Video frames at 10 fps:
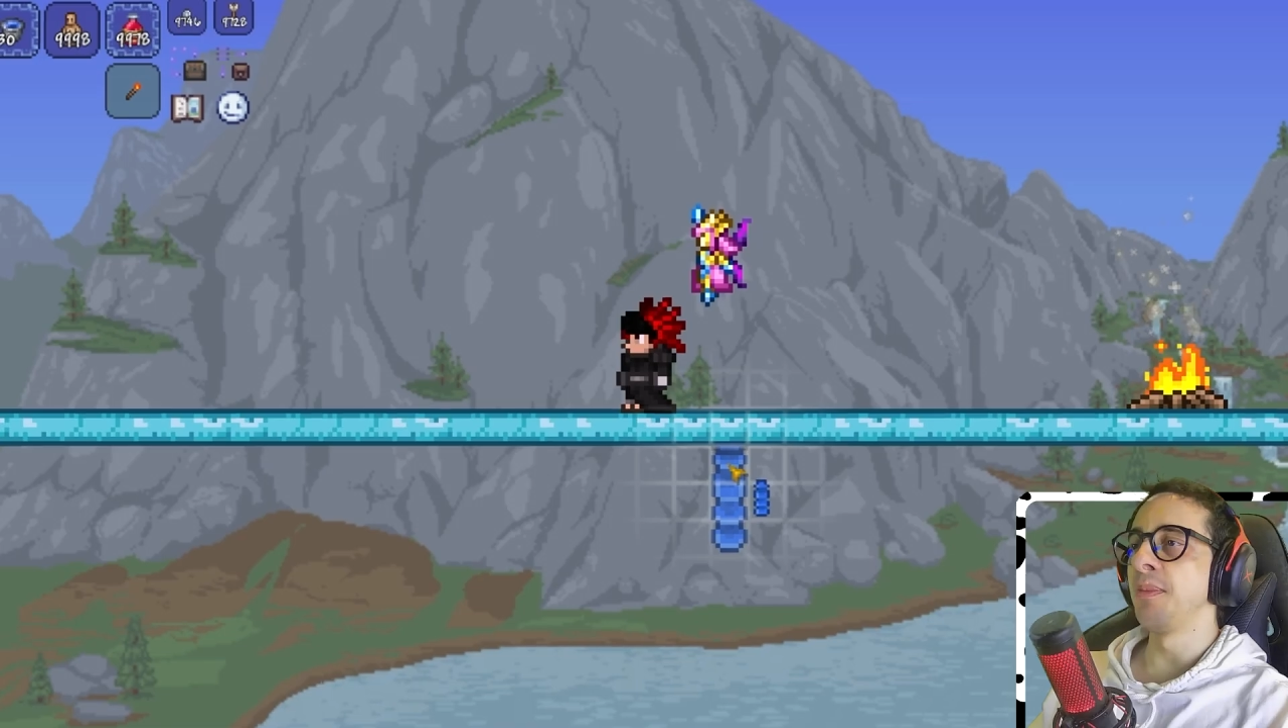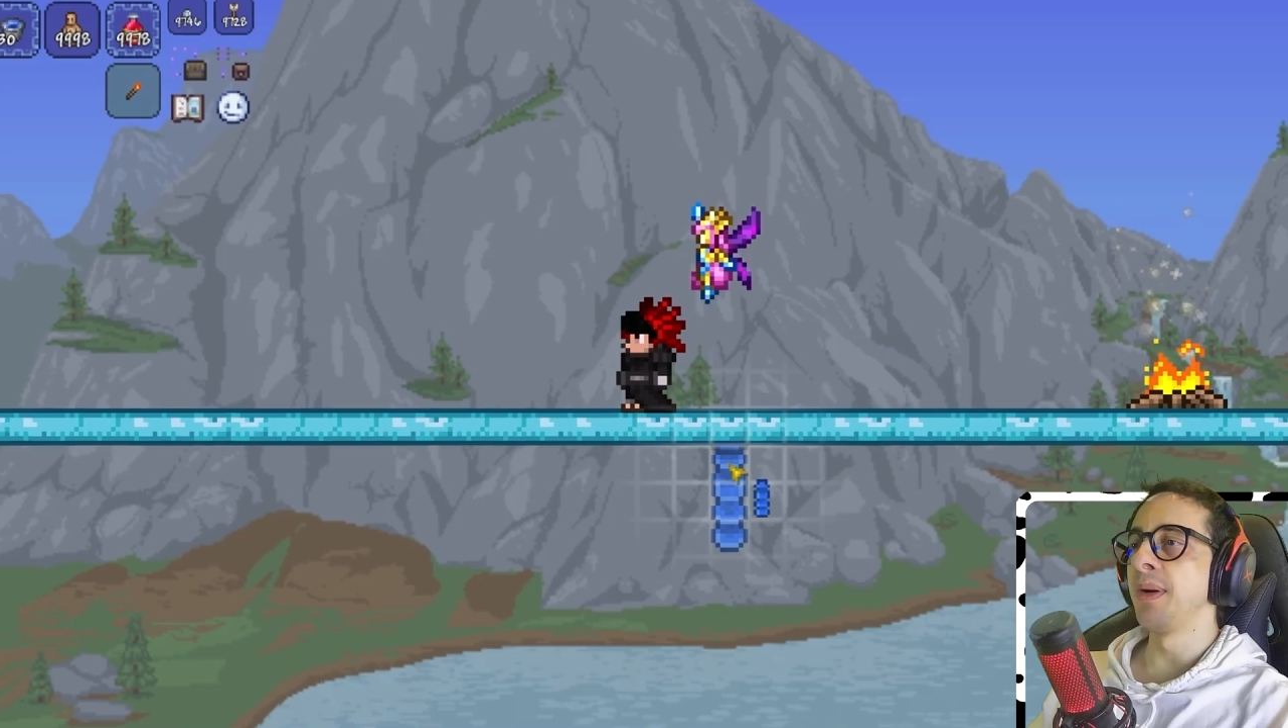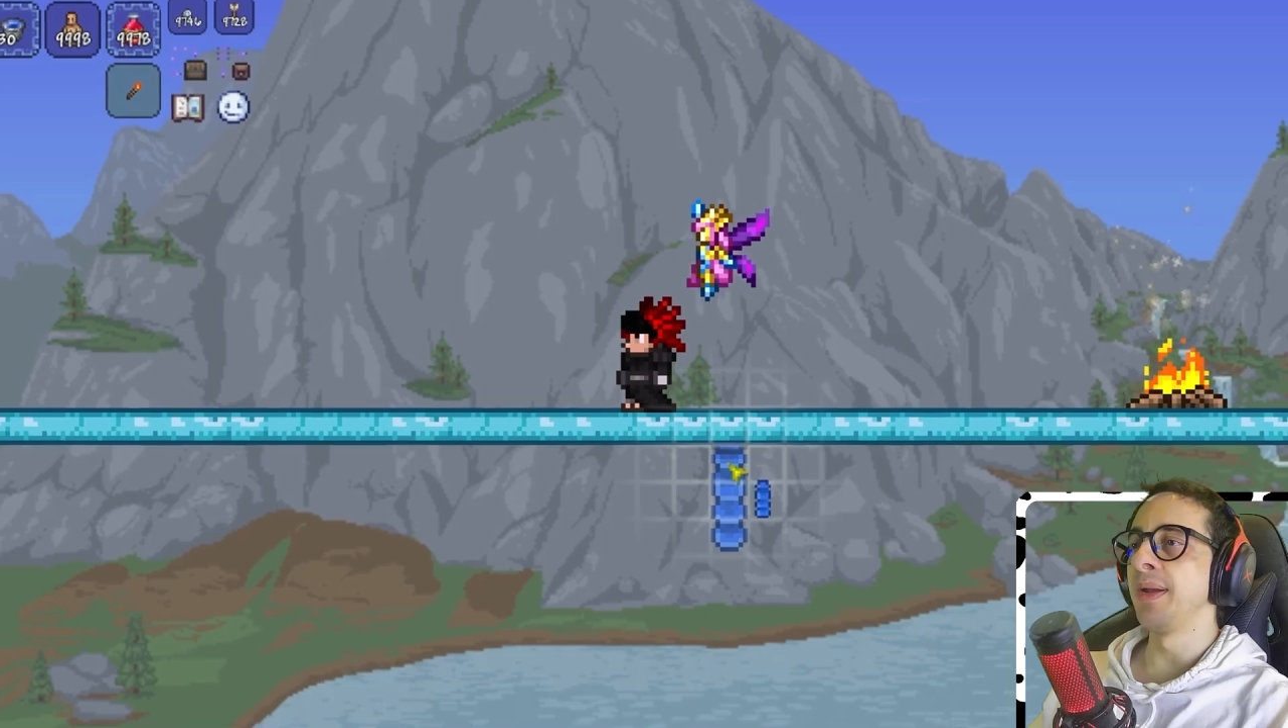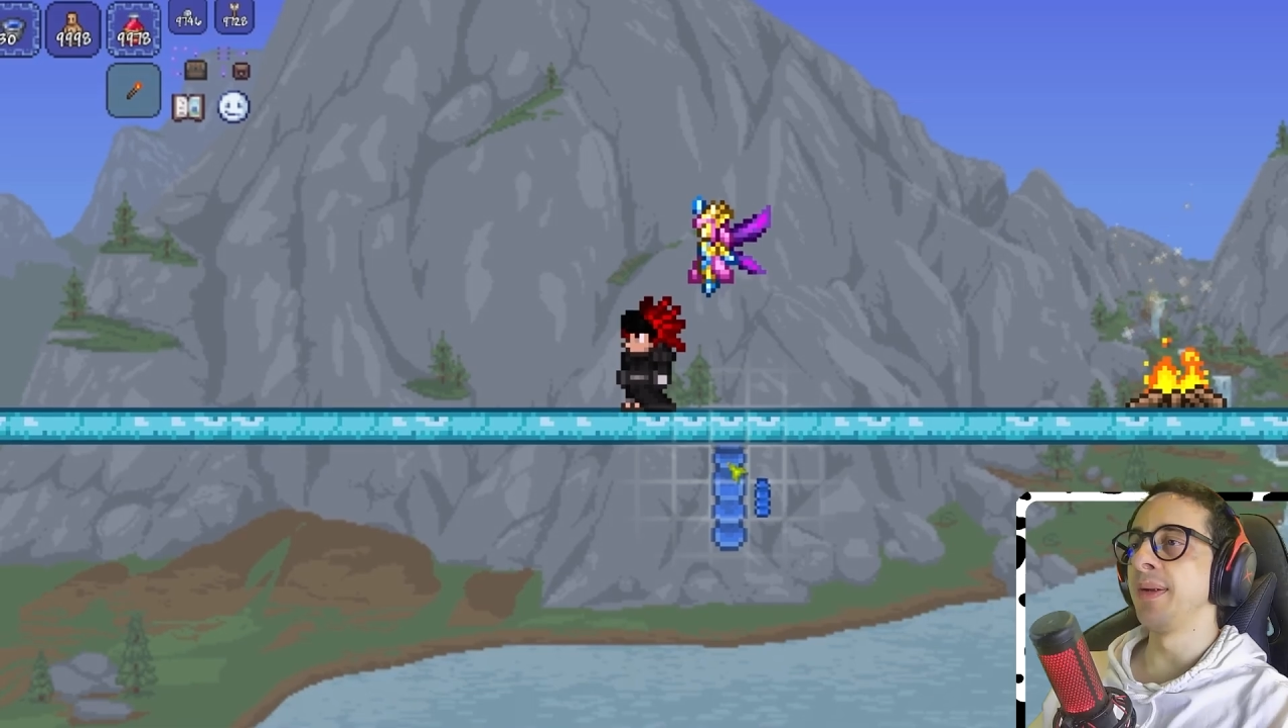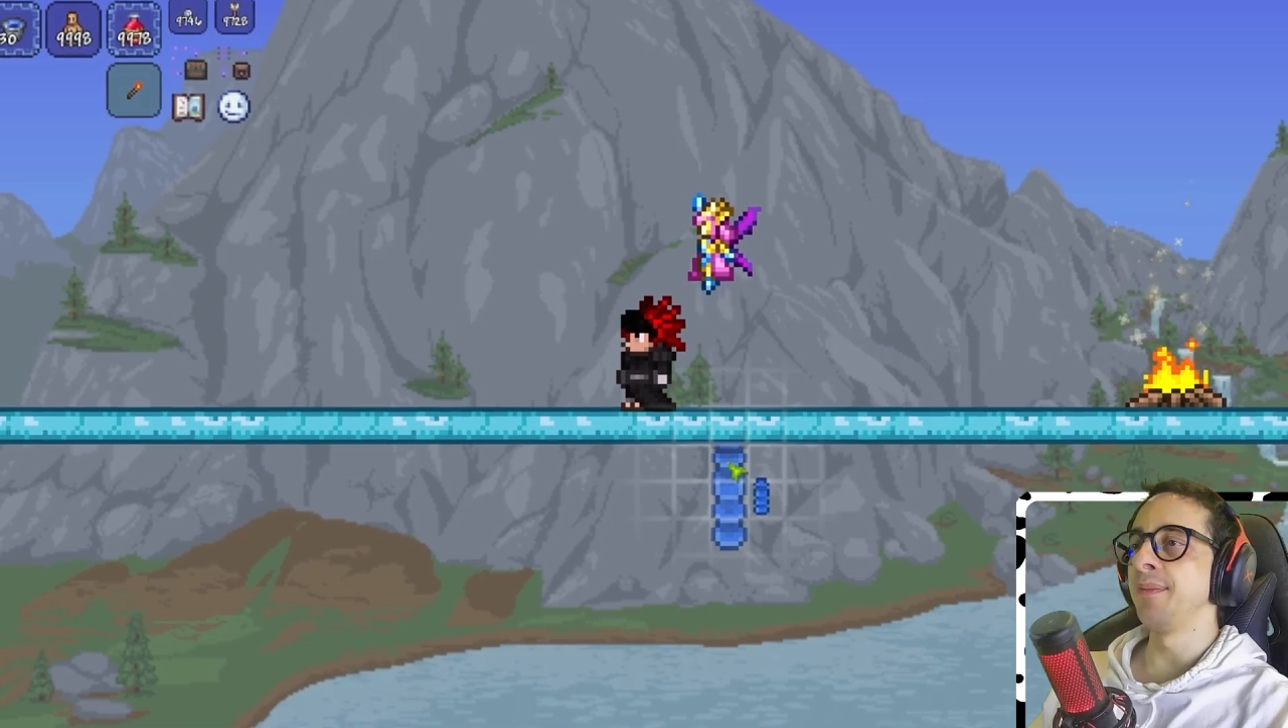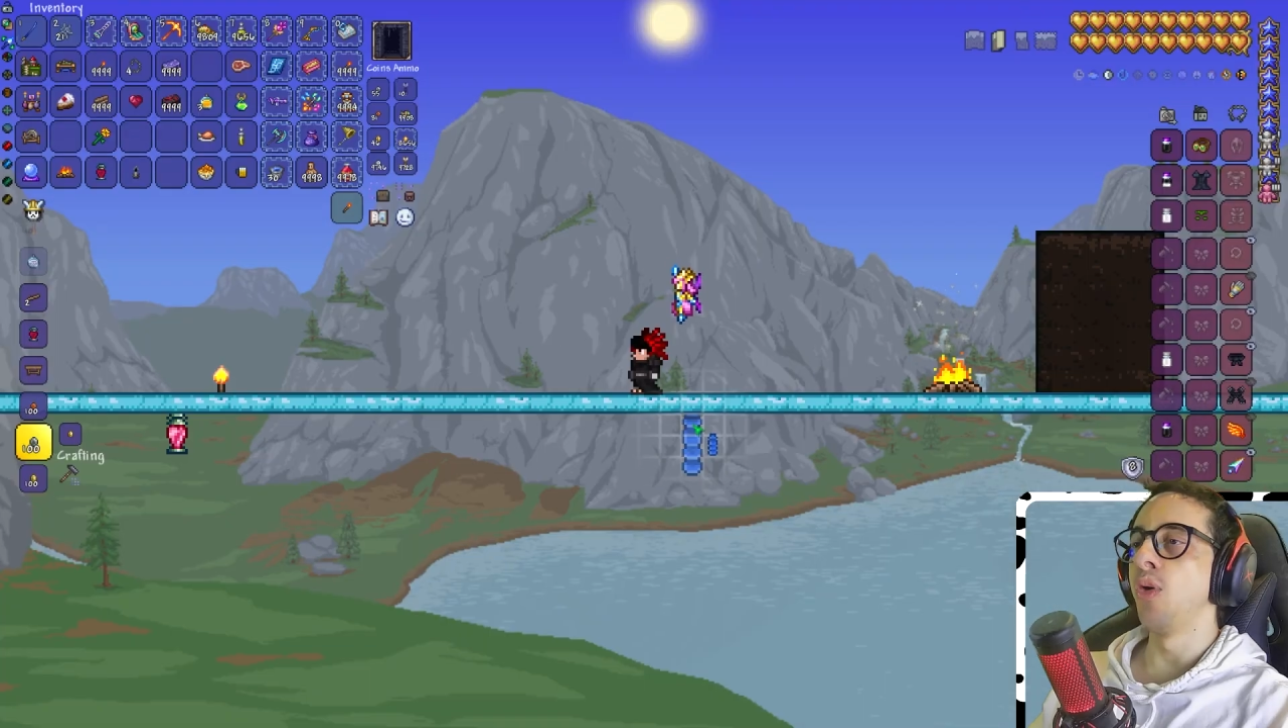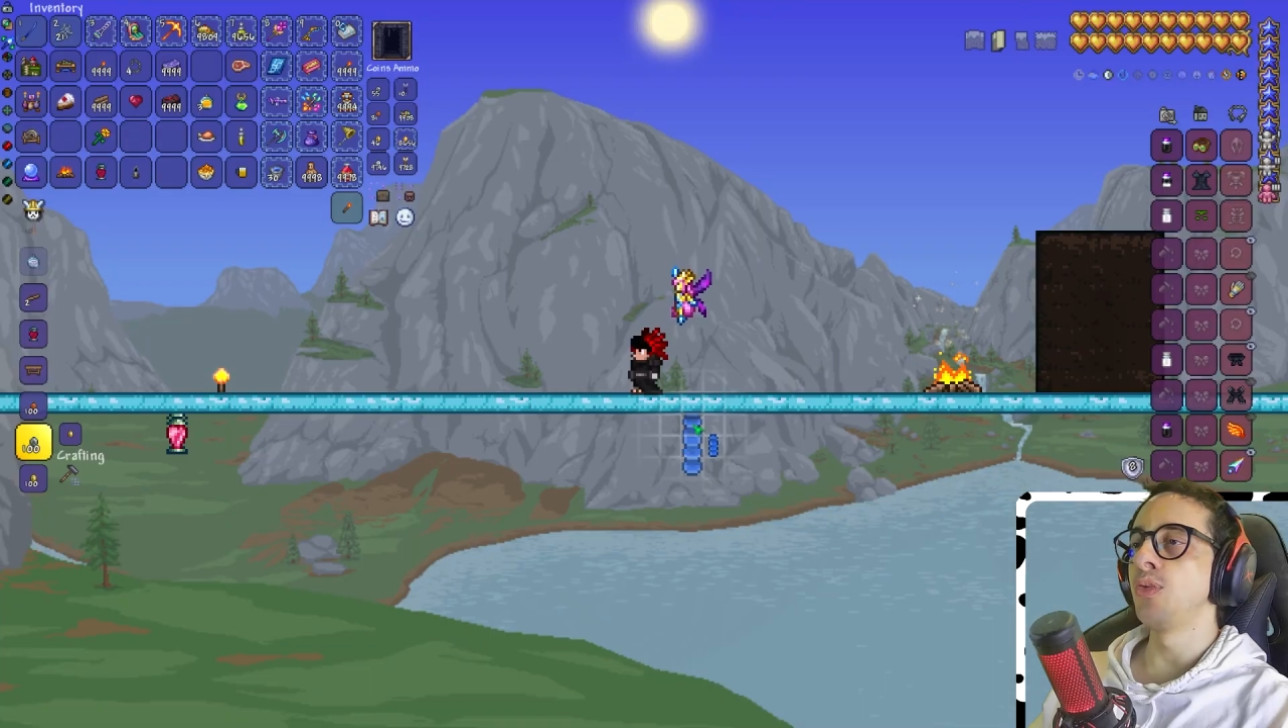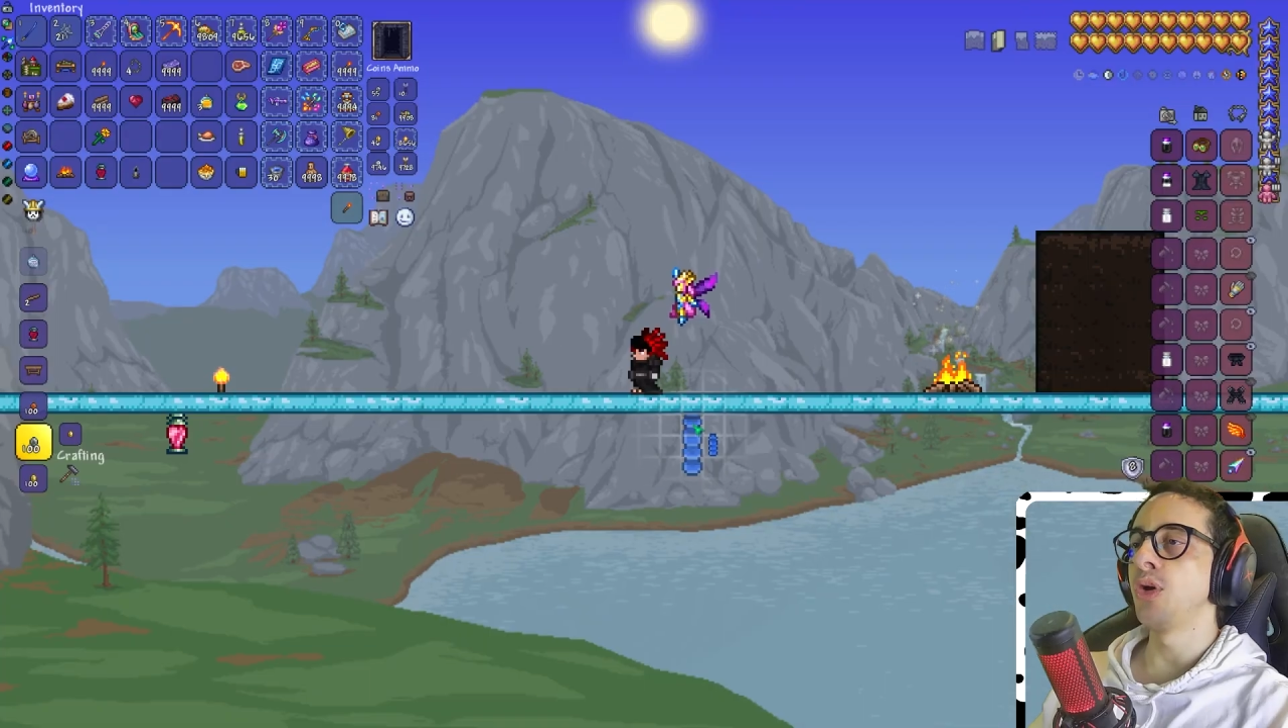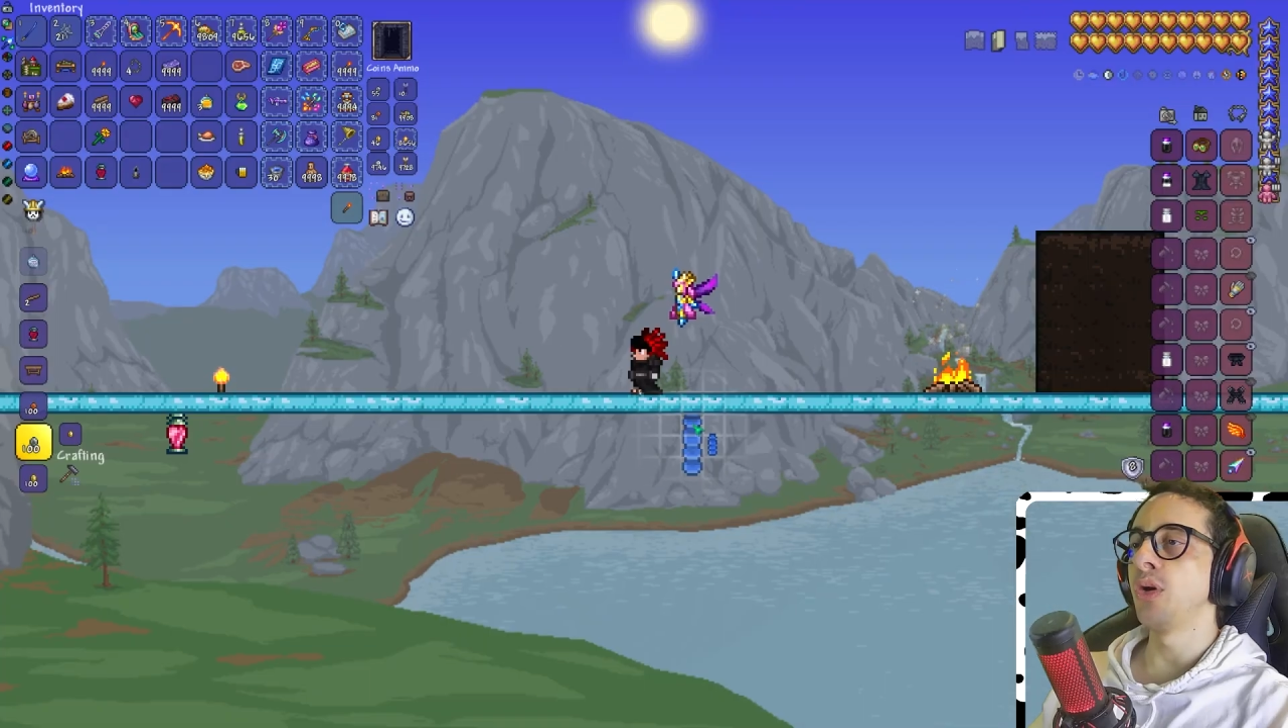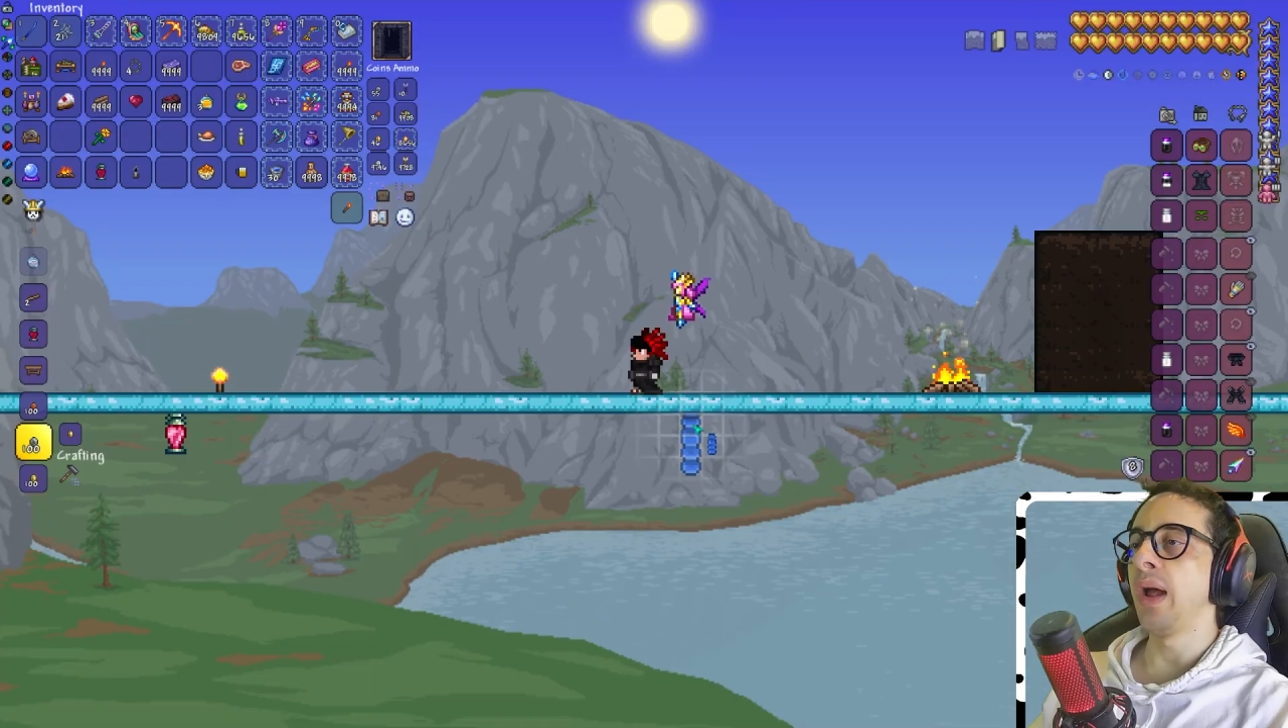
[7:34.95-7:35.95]
banner on
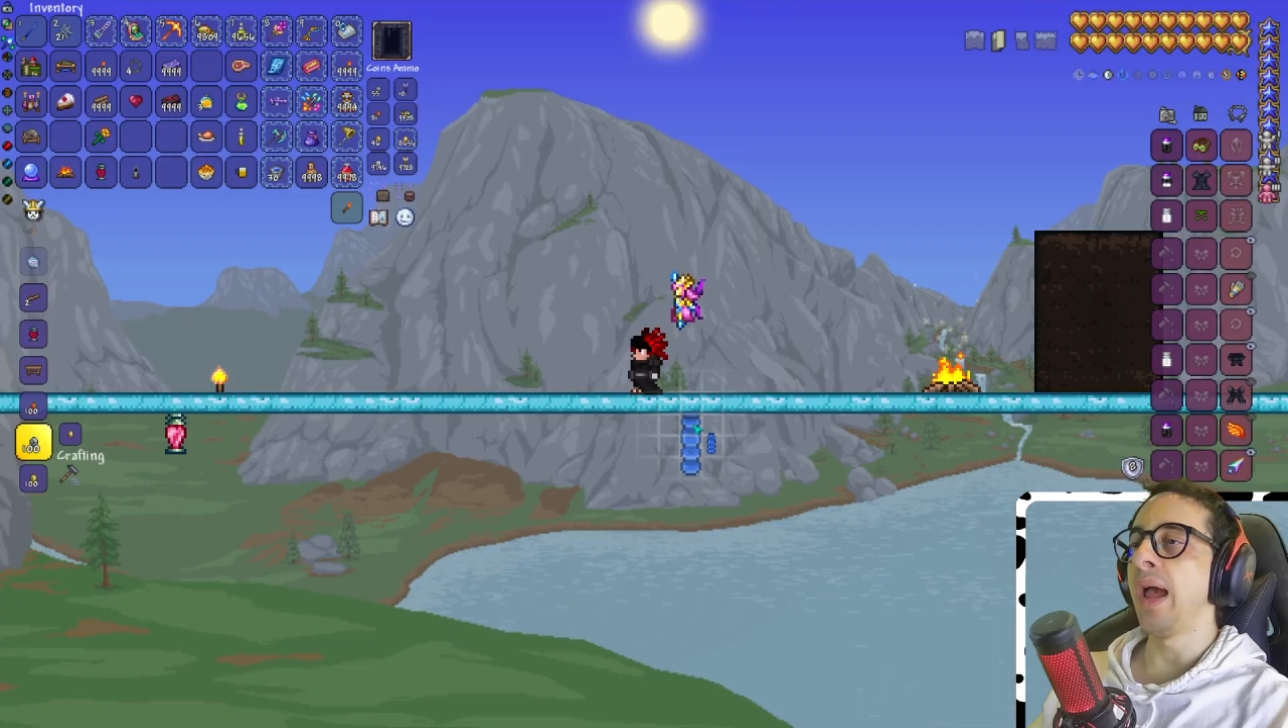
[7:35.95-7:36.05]
your